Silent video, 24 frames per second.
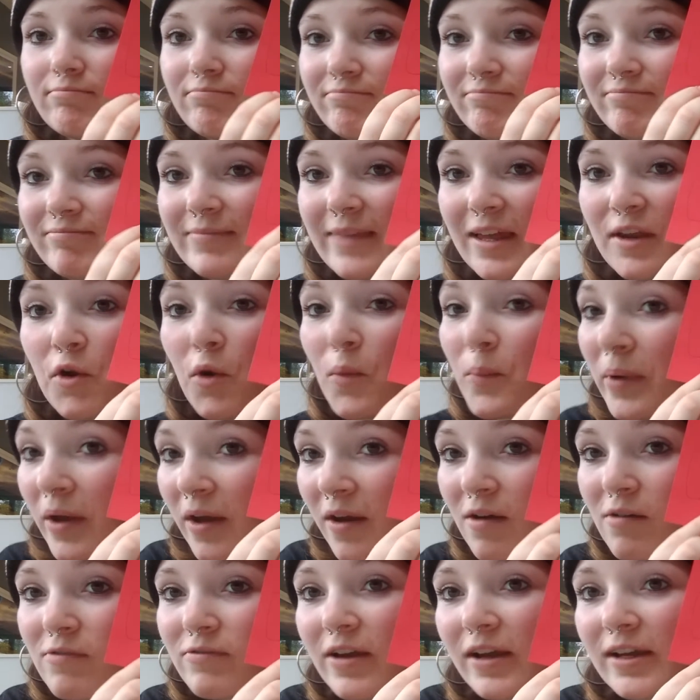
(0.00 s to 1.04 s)
they're not
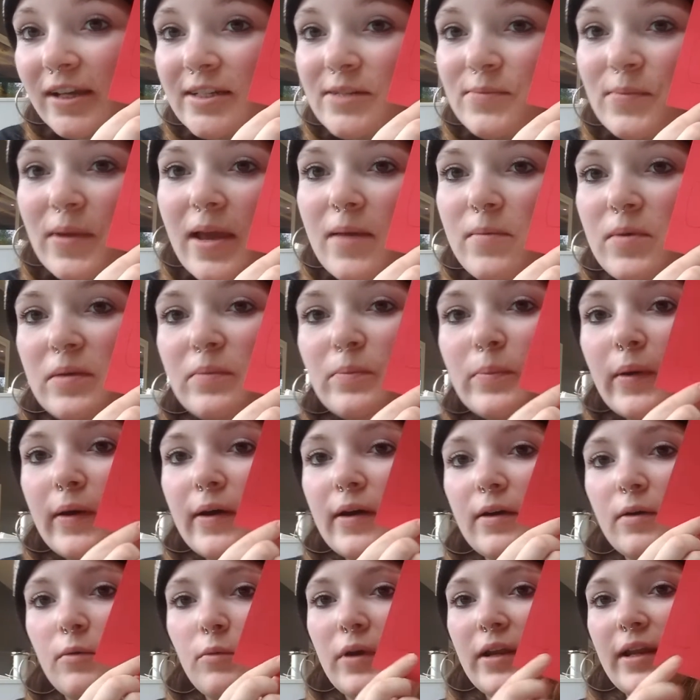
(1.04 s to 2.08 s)
perfect maybe,
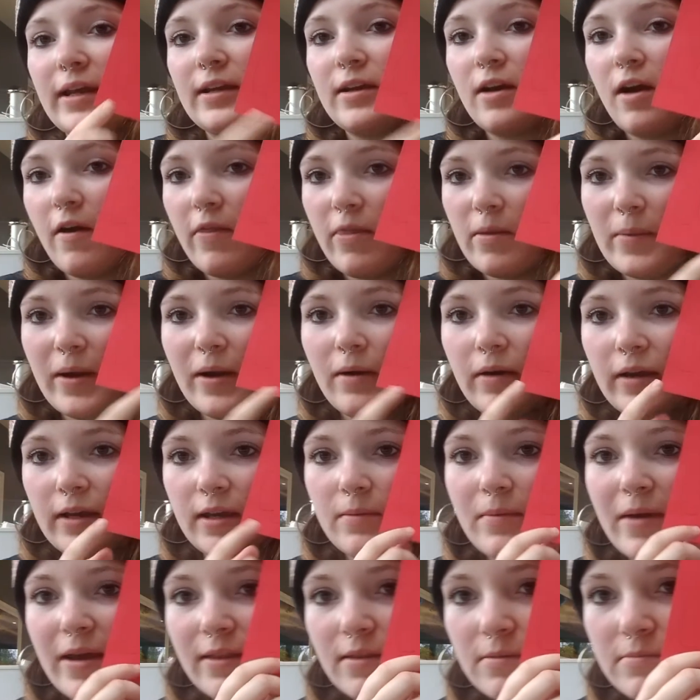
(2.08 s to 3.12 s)
but when I cut them out I
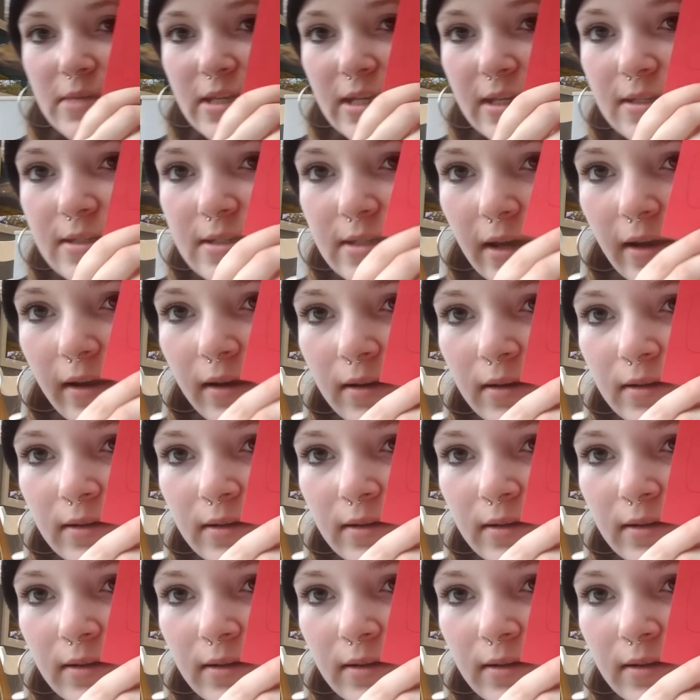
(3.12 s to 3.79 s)
can make them neater.